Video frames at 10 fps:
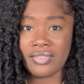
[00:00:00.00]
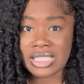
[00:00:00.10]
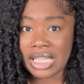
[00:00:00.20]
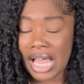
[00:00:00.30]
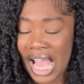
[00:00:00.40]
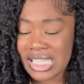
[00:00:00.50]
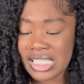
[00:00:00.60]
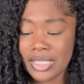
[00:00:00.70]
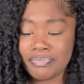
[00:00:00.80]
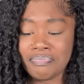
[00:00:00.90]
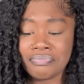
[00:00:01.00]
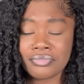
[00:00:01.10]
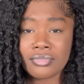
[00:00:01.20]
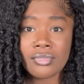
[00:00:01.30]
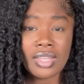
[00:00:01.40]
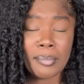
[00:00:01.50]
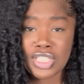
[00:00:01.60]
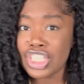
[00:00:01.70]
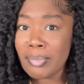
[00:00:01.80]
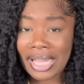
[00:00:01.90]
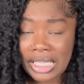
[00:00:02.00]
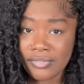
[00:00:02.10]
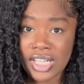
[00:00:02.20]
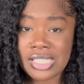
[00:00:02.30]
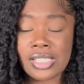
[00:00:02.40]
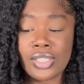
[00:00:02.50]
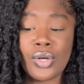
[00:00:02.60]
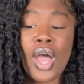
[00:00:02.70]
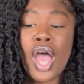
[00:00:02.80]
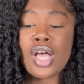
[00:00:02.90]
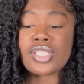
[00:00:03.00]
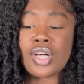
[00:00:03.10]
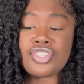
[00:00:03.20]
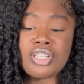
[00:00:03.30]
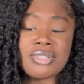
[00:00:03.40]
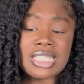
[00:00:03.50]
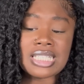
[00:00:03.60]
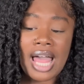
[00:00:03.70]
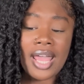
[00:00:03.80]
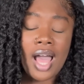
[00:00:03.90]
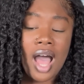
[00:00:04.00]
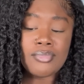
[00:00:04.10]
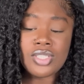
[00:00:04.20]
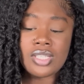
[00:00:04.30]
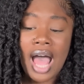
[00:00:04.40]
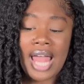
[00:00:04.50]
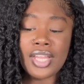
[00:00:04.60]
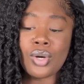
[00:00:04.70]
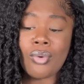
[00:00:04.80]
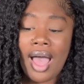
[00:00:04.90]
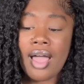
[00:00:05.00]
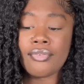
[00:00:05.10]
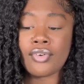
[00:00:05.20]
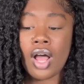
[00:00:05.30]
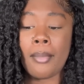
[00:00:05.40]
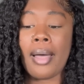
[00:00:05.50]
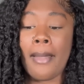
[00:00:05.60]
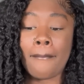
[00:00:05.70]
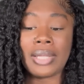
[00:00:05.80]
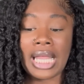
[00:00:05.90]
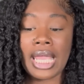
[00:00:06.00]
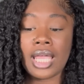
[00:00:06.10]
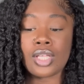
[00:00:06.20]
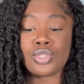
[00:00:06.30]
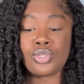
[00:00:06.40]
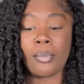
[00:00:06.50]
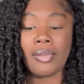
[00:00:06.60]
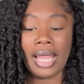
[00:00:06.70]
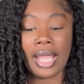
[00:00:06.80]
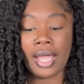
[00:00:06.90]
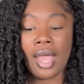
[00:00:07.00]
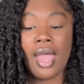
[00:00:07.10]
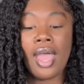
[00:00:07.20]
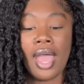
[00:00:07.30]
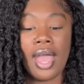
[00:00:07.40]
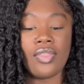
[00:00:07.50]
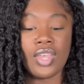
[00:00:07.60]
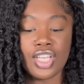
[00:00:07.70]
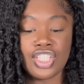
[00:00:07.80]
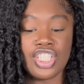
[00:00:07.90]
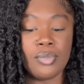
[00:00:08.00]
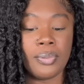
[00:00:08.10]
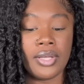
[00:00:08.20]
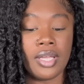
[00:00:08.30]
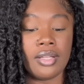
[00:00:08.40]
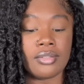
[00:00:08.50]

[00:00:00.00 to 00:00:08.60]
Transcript: in Tallahassee, but she may live there still. So she was just like, I need a ride from blank to blank. And then she put